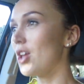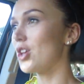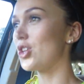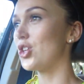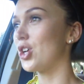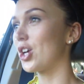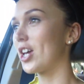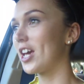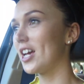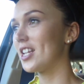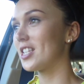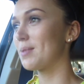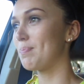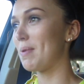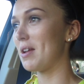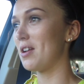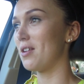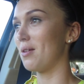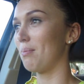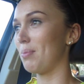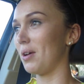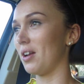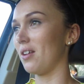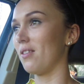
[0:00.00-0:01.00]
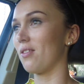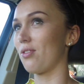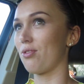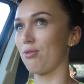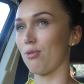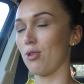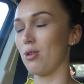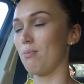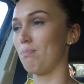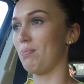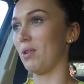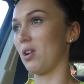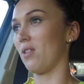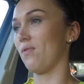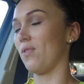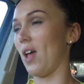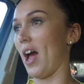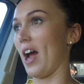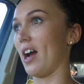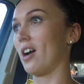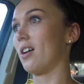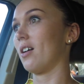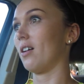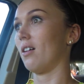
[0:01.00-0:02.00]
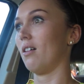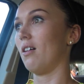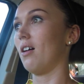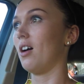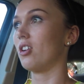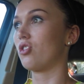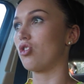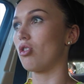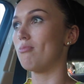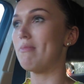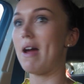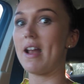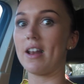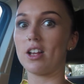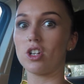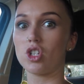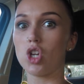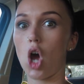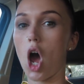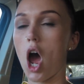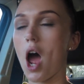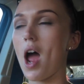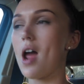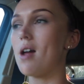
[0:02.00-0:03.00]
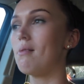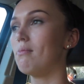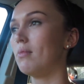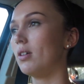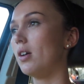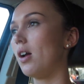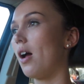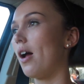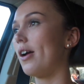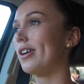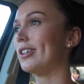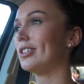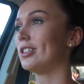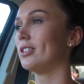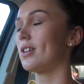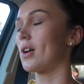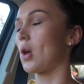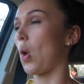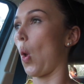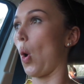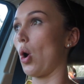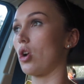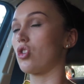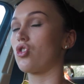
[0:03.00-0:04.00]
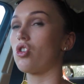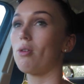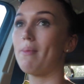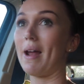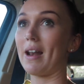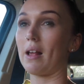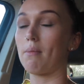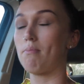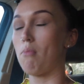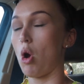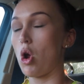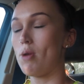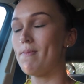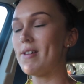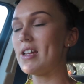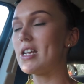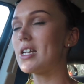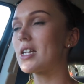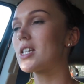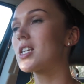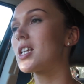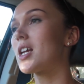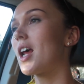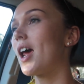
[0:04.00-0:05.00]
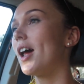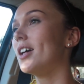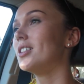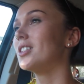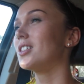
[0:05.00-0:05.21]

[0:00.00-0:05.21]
your kid's been a bit through a bit of like a traumatic time or a traumatic moment,